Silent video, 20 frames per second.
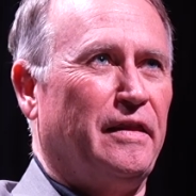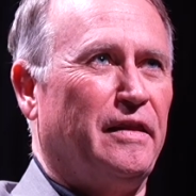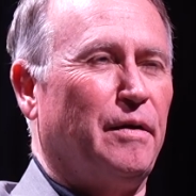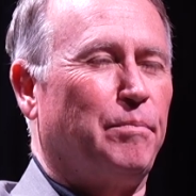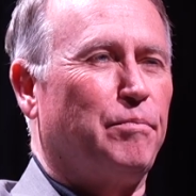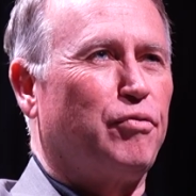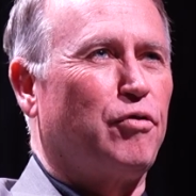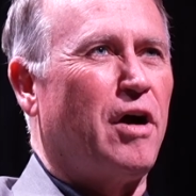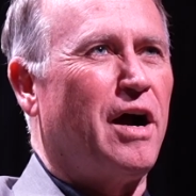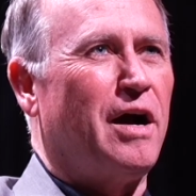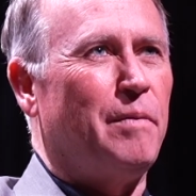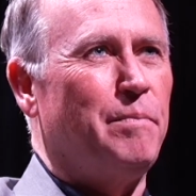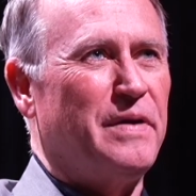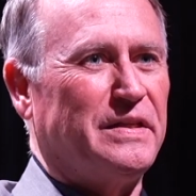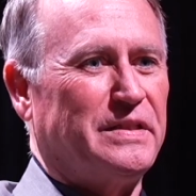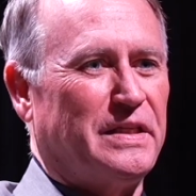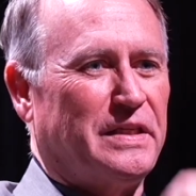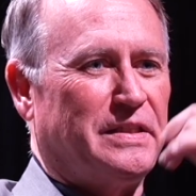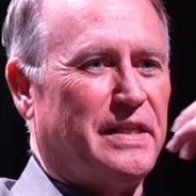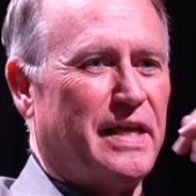the problem
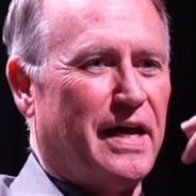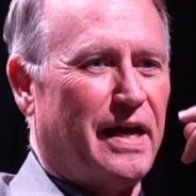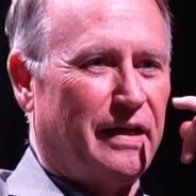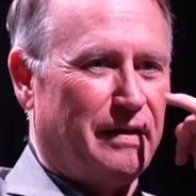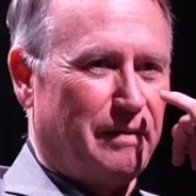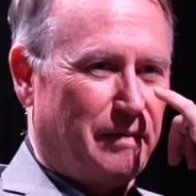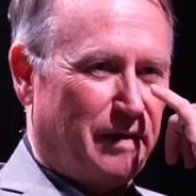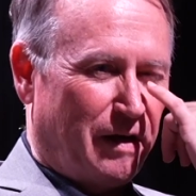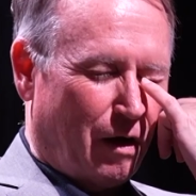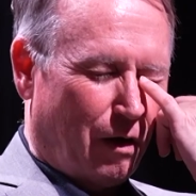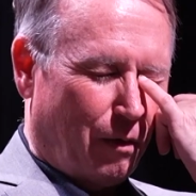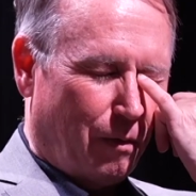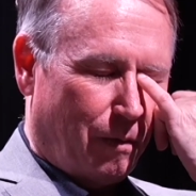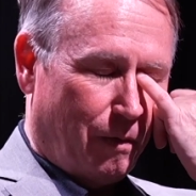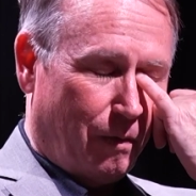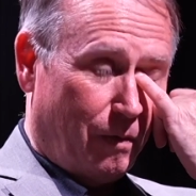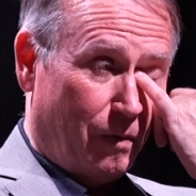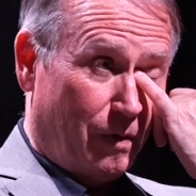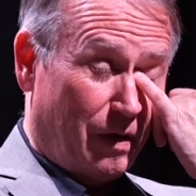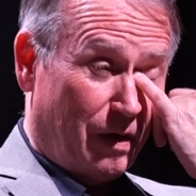is, is that, you
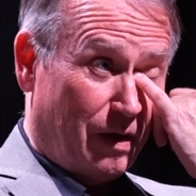know,